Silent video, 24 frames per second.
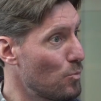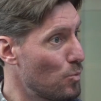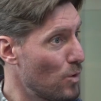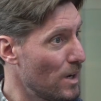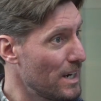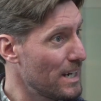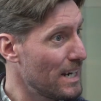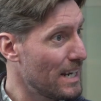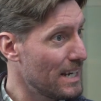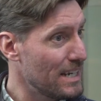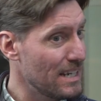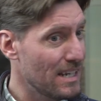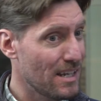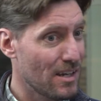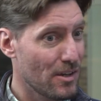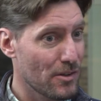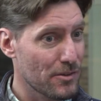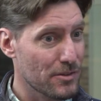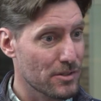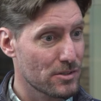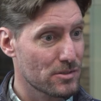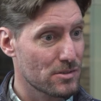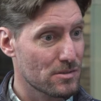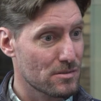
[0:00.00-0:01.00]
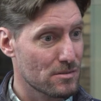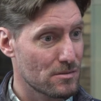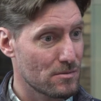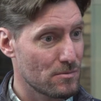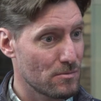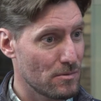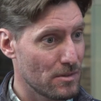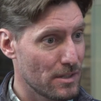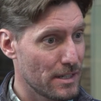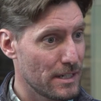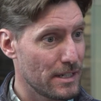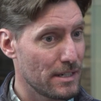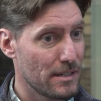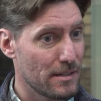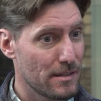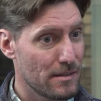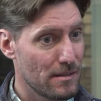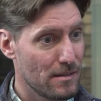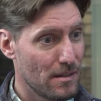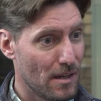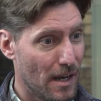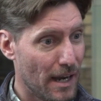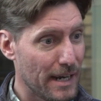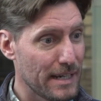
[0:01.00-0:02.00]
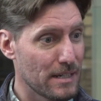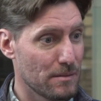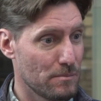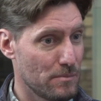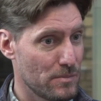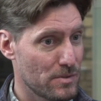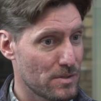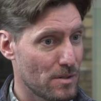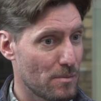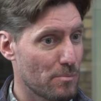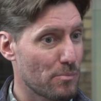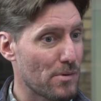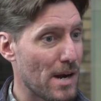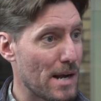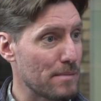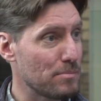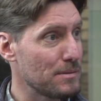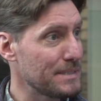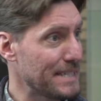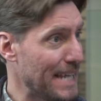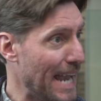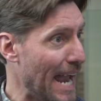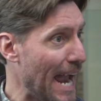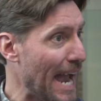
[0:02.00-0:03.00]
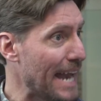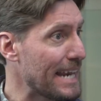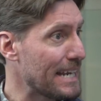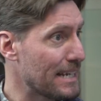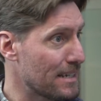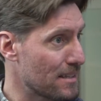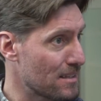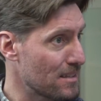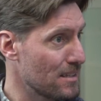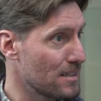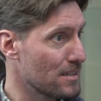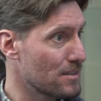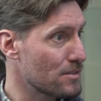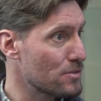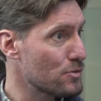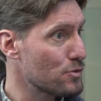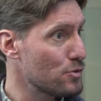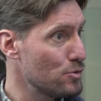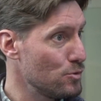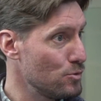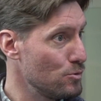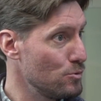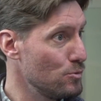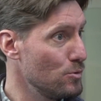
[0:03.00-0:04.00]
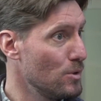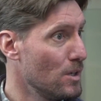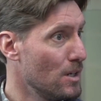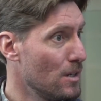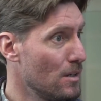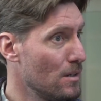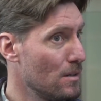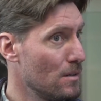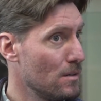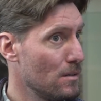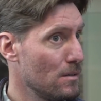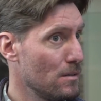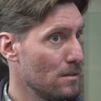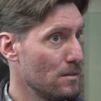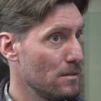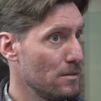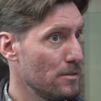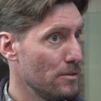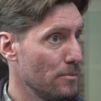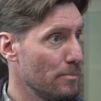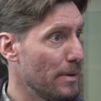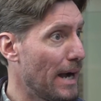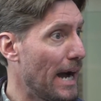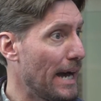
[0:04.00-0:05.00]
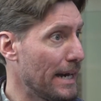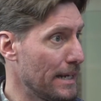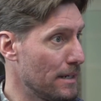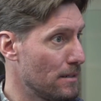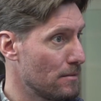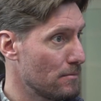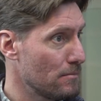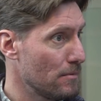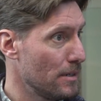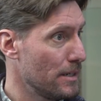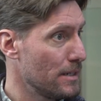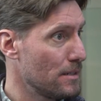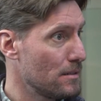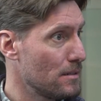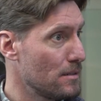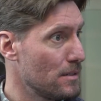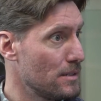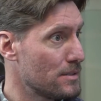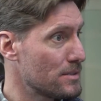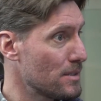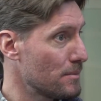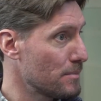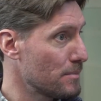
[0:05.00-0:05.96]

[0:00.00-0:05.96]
Right. Any health concern related items are probably adding things to your body, right? In some